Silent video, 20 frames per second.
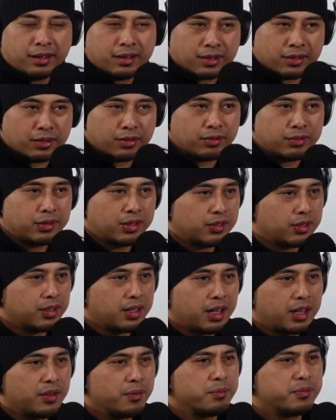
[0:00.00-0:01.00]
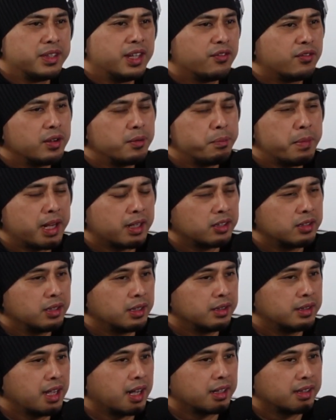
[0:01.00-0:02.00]
So there's a lot of different
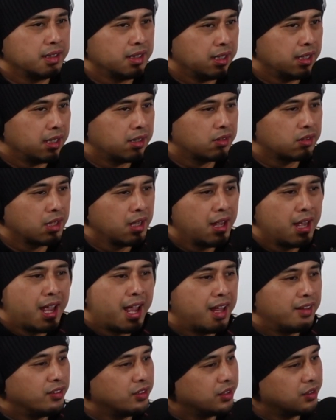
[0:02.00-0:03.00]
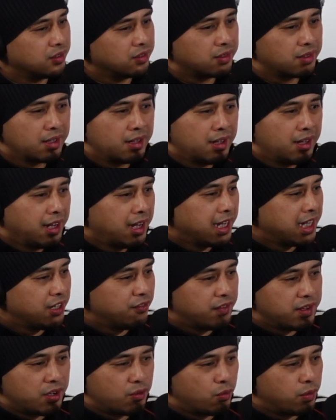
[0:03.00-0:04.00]
mixing techniques, and there's
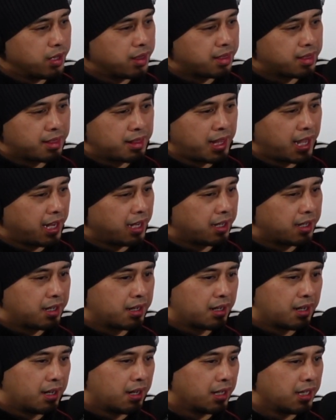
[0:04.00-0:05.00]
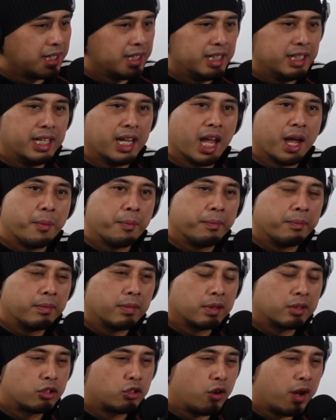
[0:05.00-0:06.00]
even with like
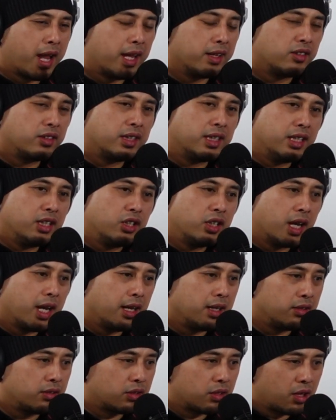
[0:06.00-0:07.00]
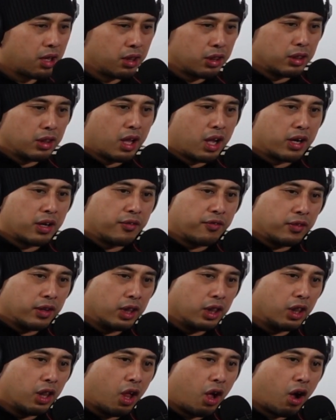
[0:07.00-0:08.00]
EDM trance DJs, a lot of
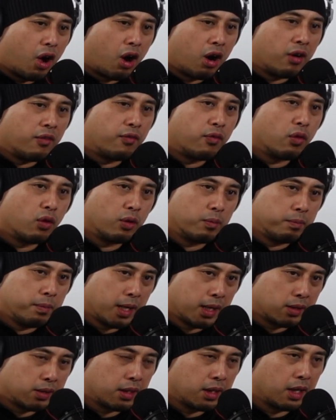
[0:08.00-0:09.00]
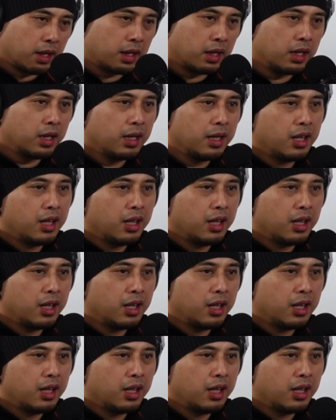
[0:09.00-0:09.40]
long form mixing,